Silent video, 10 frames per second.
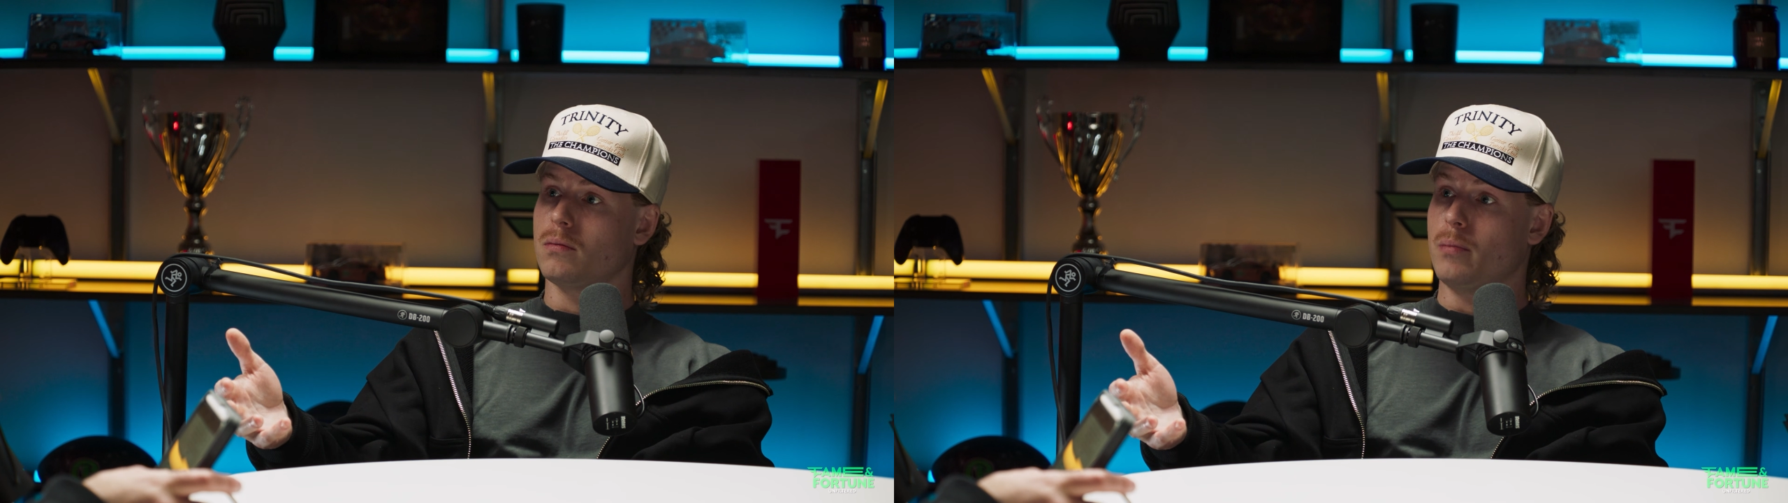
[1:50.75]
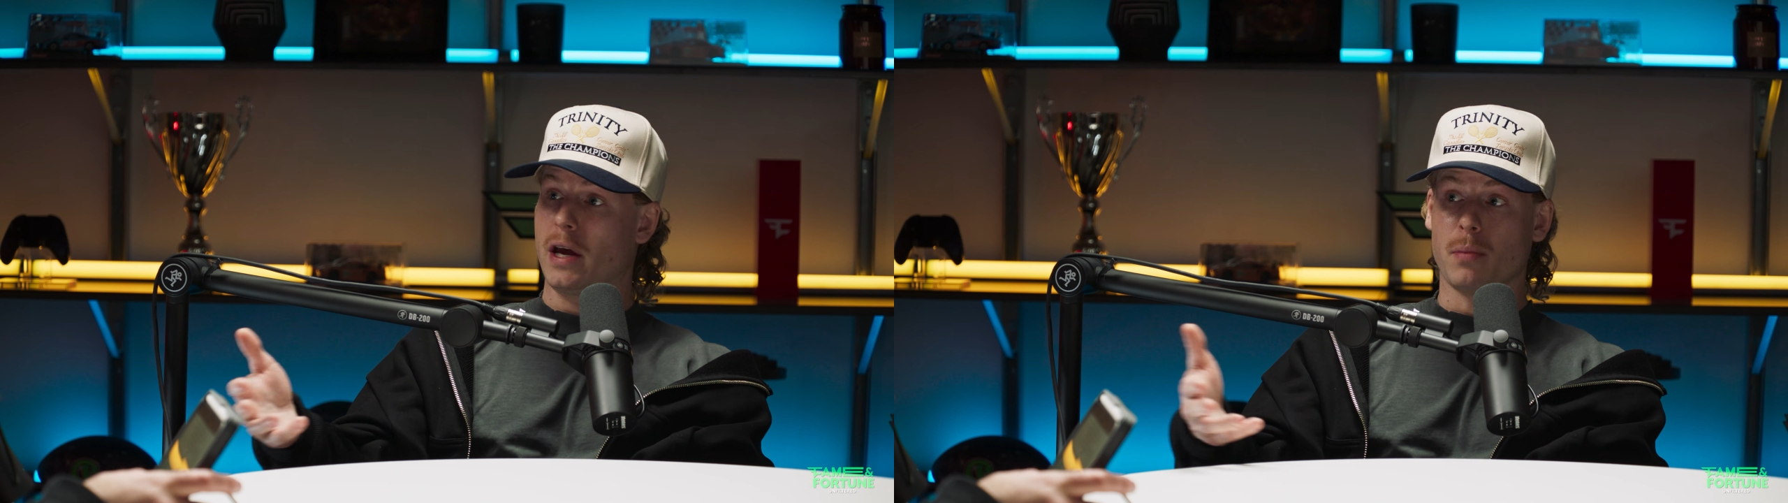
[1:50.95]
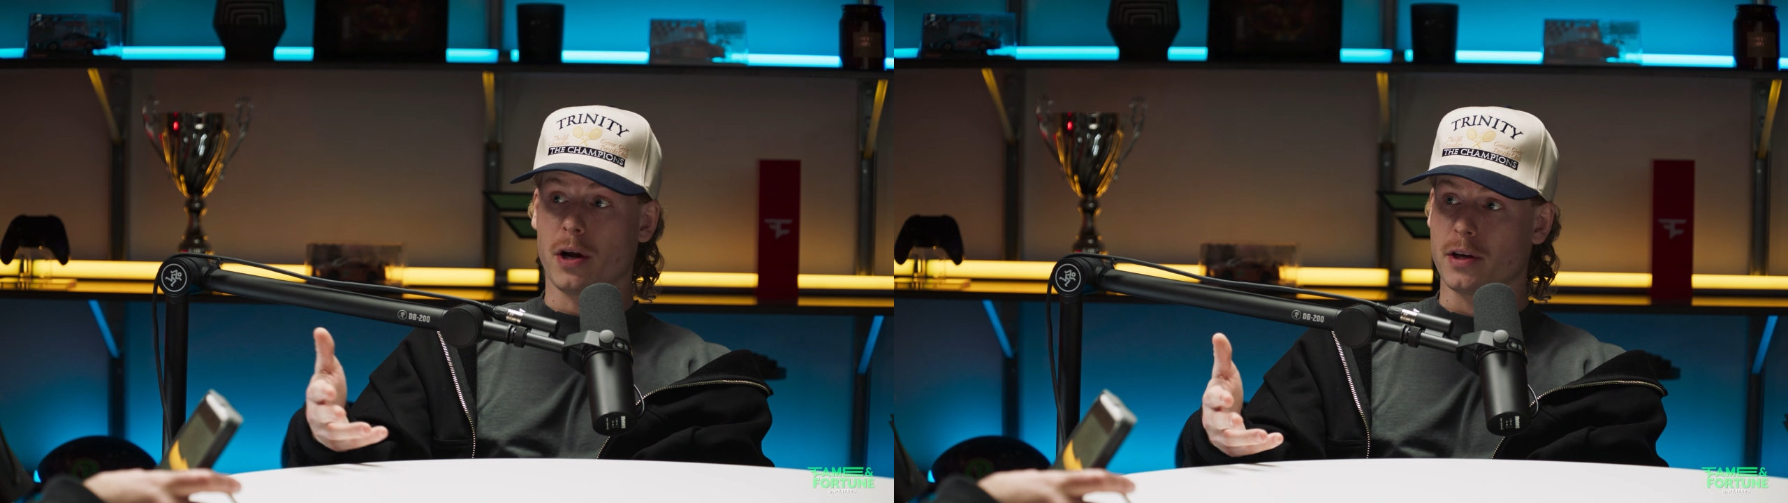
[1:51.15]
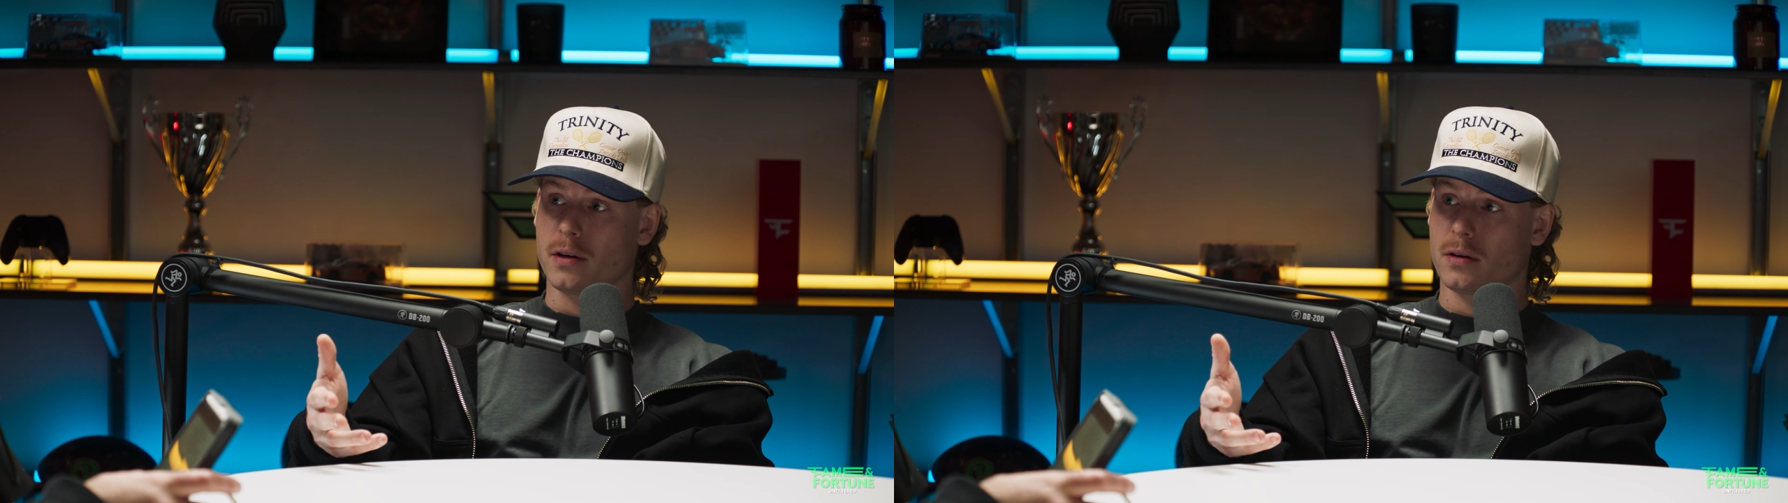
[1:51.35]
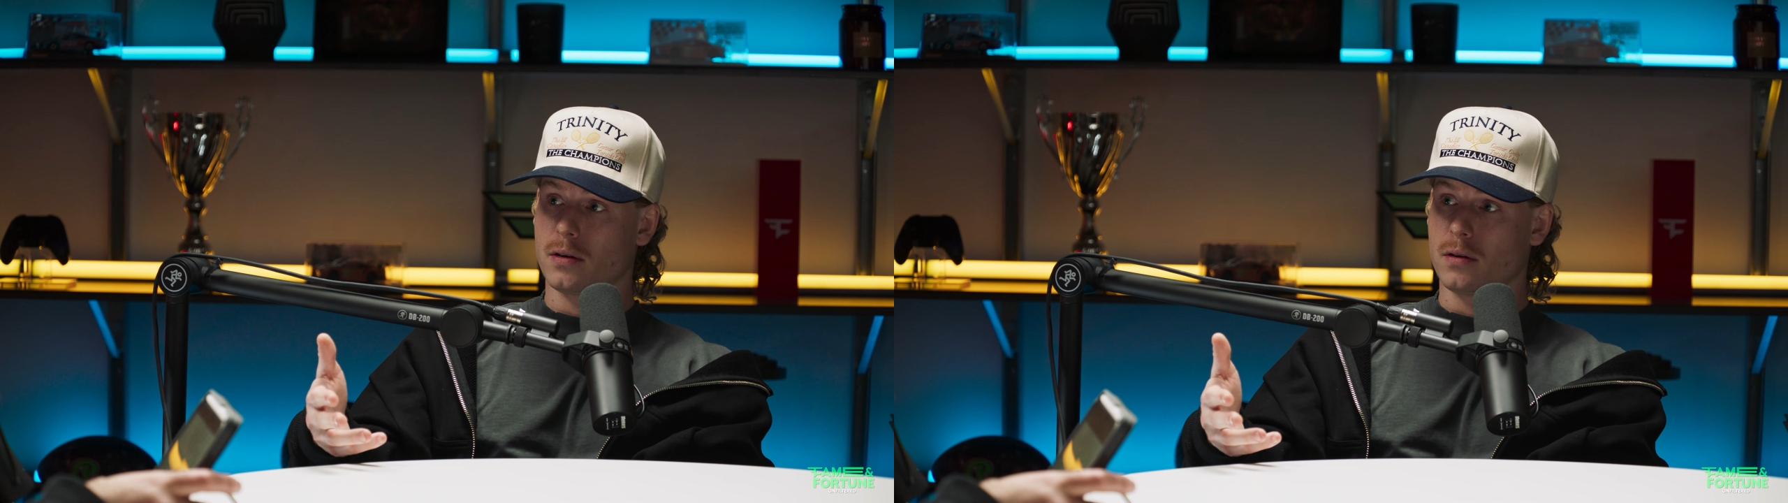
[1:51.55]
made money,
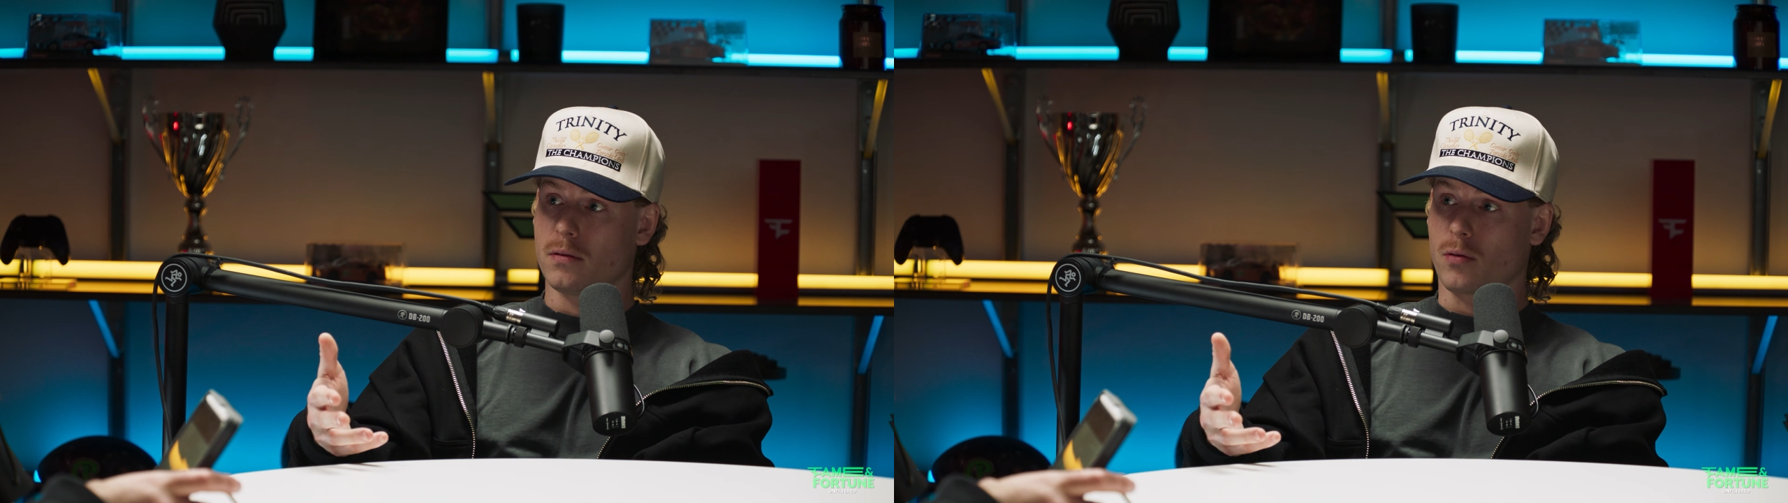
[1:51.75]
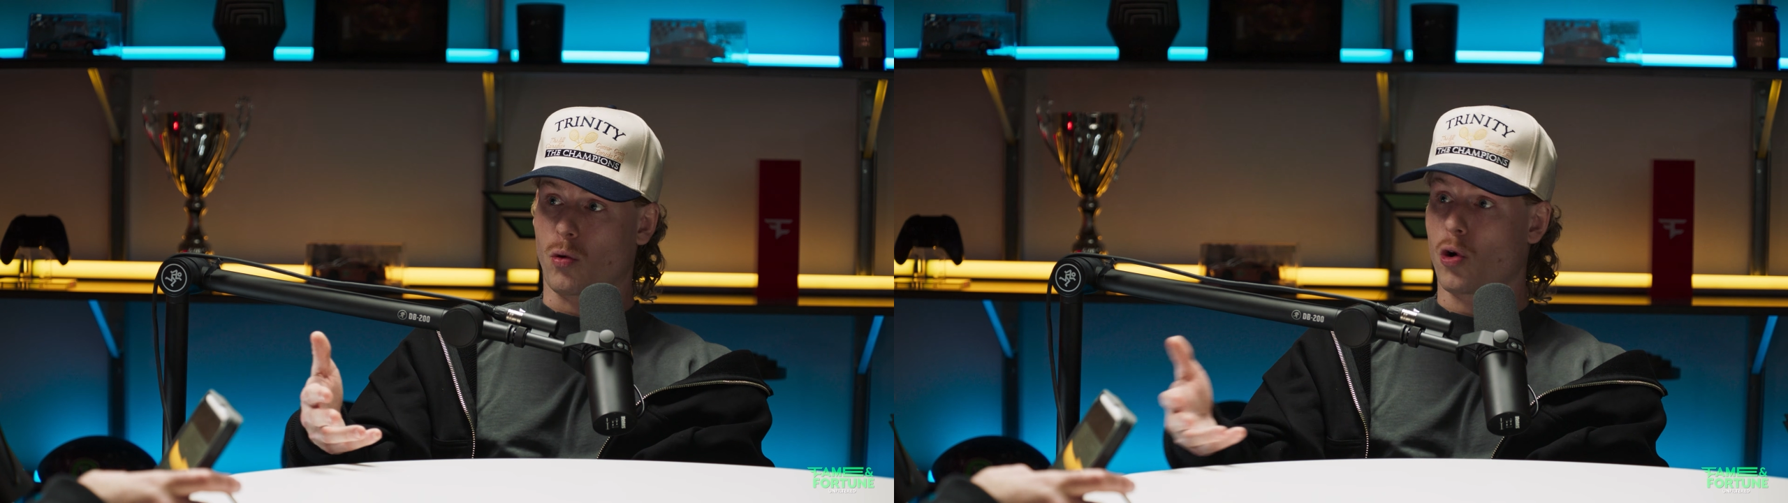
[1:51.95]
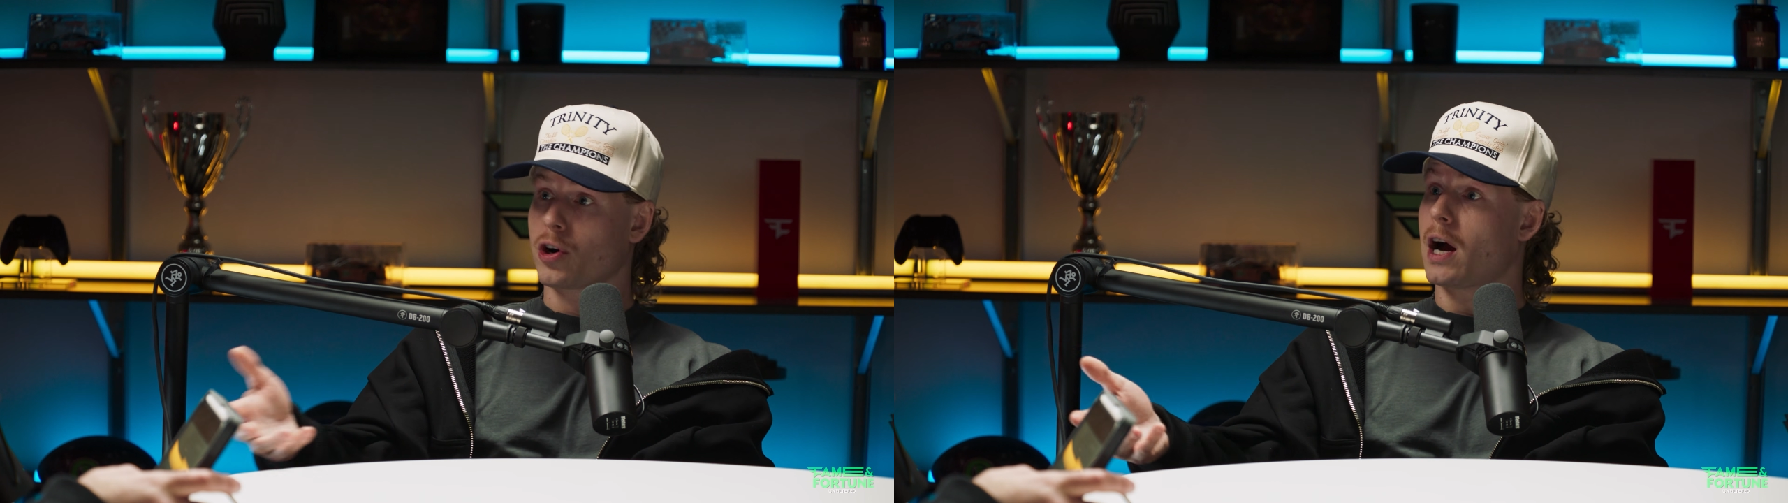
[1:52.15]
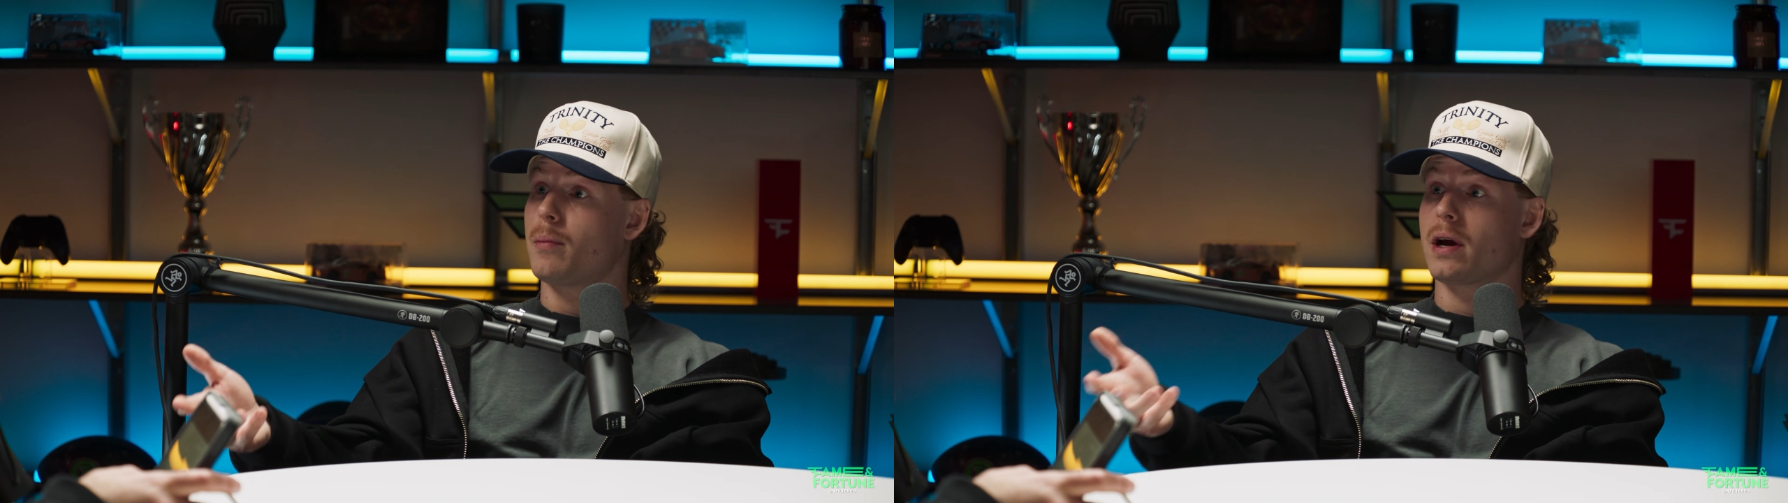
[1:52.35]
or got